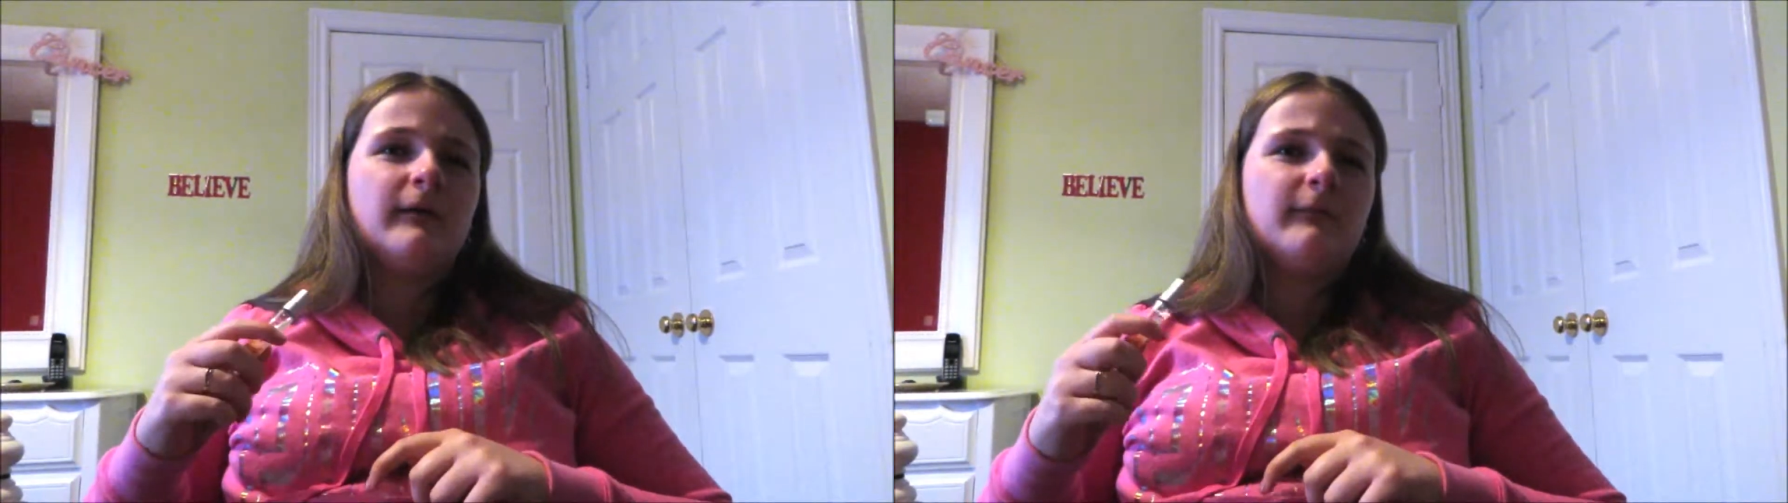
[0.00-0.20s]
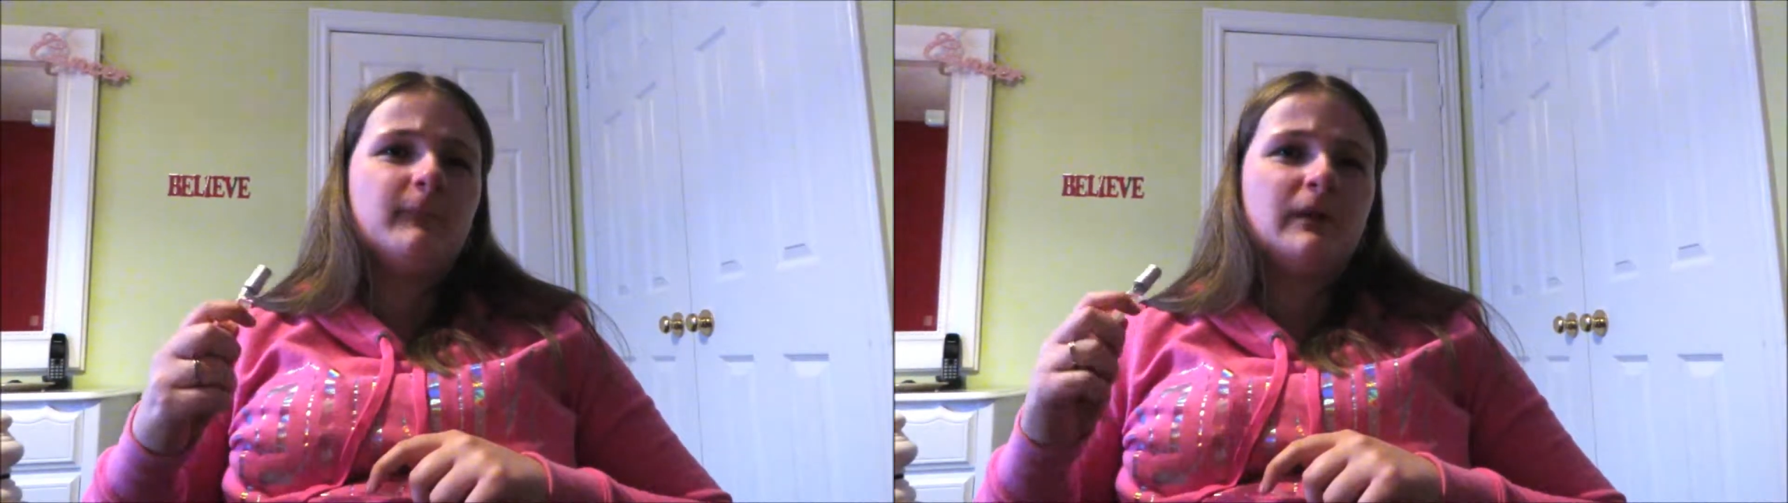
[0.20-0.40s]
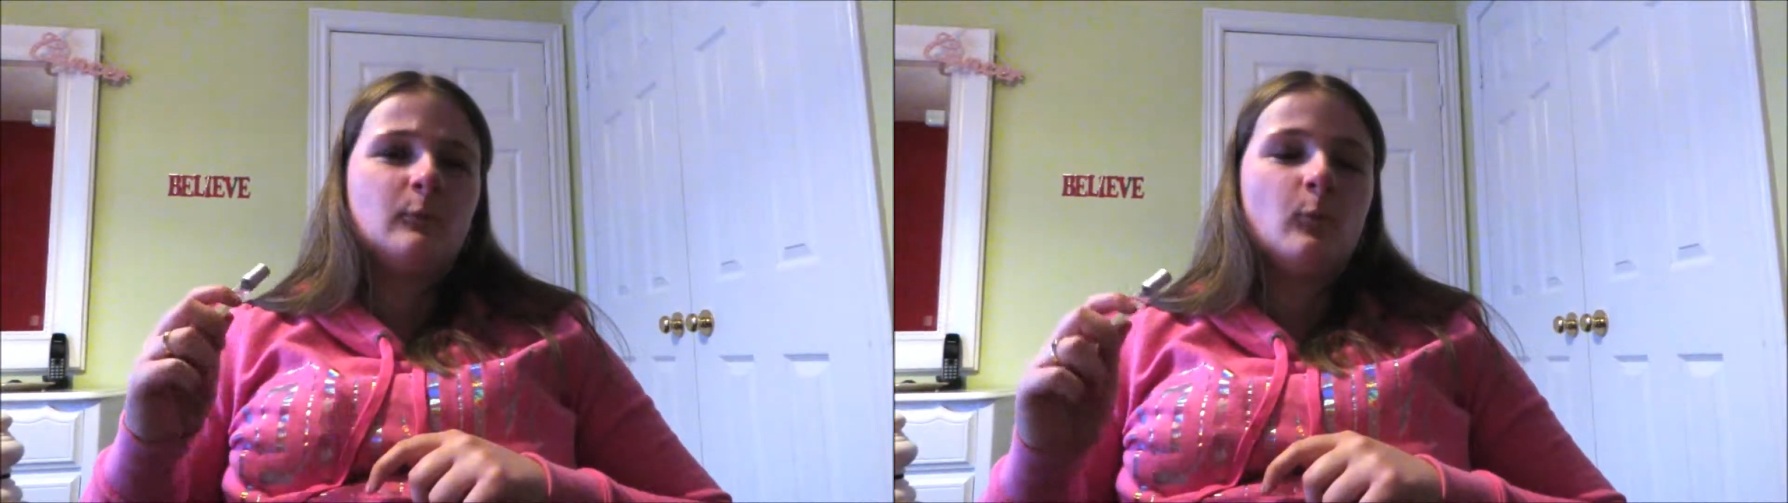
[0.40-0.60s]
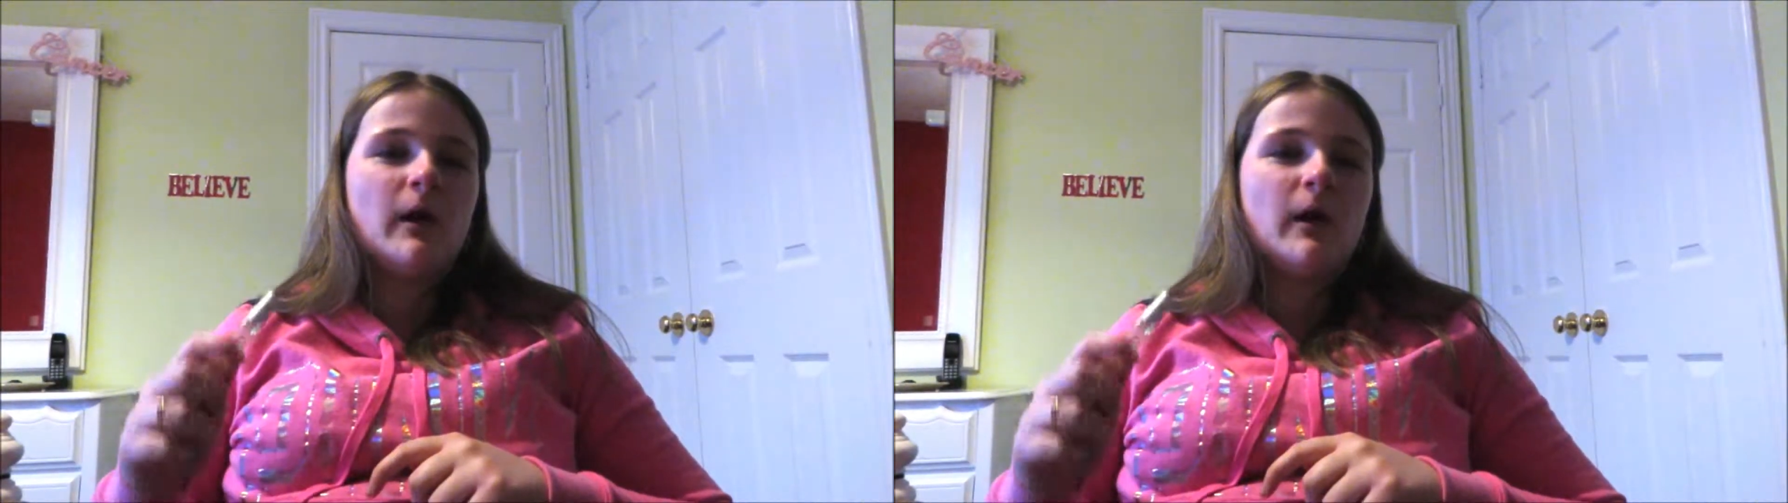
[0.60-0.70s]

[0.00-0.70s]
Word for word: I've been